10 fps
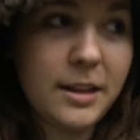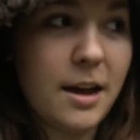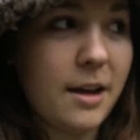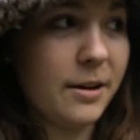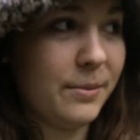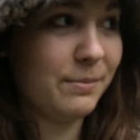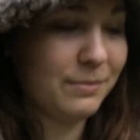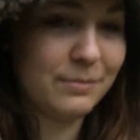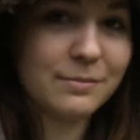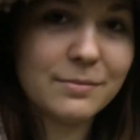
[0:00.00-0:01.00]

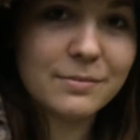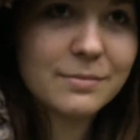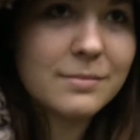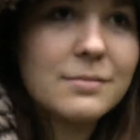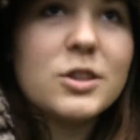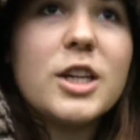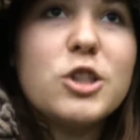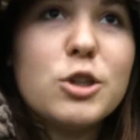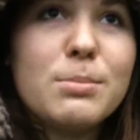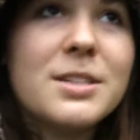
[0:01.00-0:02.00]

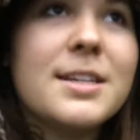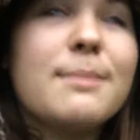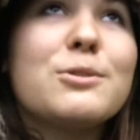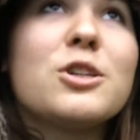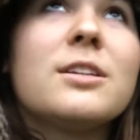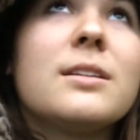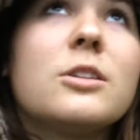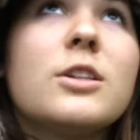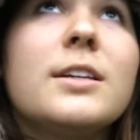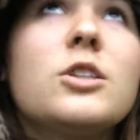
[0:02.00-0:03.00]
Change your perception.
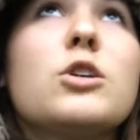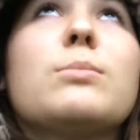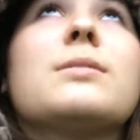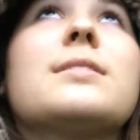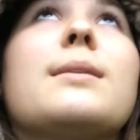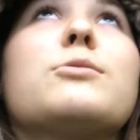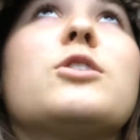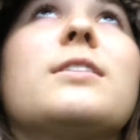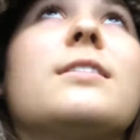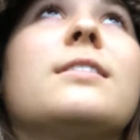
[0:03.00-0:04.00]
Change your
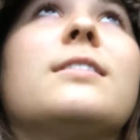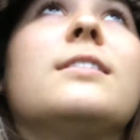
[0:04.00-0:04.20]
perception.